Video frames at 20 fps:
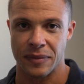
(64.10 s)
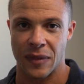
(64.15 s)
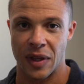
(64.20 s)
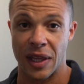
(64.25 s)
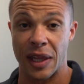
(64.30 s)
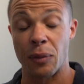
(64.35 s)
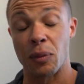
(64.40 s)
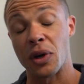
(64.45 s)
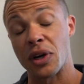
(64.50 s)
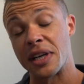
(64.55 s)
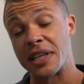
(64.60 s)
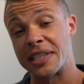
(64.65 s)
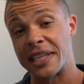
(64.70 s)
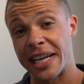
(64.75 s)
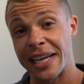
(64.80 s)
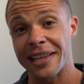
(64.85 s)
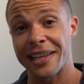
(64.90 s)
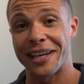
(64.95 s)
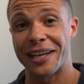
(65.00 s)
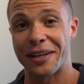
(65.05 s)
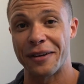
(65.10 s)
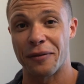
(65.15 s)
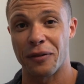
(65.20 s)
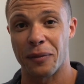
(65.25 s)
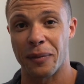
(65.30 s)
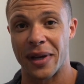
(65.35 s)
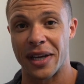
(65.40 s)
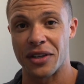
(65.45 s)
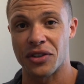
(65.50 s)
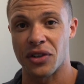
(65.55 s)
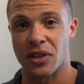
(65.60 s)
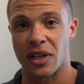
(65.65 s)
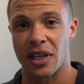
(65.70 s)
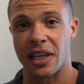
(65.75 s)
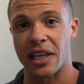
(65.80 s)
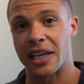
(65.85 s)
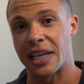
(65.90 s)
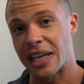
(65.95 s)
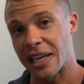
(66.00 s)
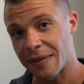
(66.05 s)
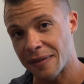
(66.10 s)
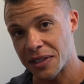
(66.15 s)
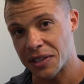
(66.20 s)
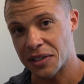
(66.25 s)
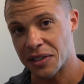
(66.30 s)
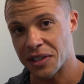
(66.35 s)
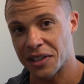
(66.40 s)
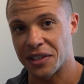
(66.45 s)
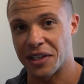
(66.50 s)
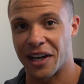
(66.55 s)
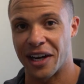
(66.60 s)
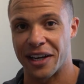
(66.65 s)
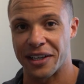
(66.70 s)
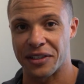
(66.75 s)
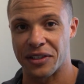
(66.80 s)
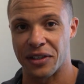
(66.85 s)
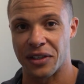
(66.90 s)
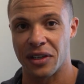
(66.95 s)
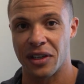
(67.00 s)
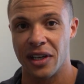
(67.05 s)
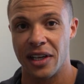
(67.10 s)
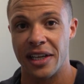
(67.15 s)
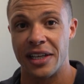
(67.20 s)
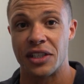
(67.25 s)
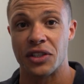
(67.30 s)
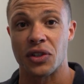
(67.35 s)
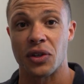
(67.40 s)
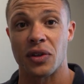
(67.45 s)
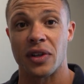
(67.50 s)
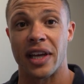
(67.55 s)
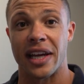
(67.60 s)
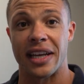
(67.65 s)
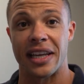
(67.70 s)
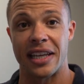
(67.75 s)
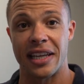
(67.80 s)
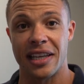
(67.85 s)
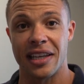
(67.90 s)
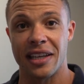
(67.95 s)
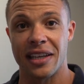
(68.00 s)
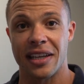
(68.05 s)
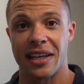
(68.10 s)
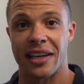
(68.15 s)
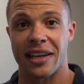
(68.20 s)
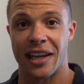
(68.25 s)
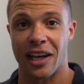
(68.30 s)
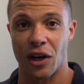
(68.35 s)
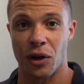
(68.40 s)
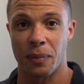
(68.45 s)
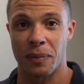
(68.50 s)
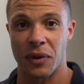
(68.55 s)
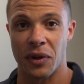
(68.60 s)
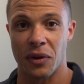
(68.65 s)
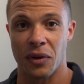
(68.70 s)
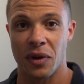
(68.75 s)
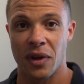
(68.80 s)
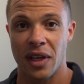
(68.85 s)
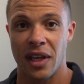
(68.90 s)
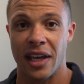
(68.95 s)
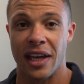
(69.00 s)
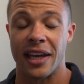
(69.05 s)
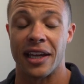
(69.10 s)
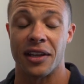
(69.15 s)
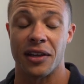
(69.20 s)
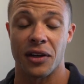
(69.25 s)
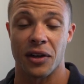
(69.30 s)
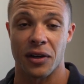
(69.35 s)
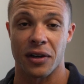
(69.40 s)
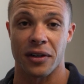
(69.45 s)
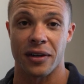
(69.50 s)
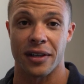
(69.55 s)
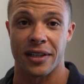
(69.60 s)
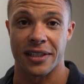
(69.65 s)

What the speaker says: And then we're going to take that information, give it to the doctor so that he can help you in your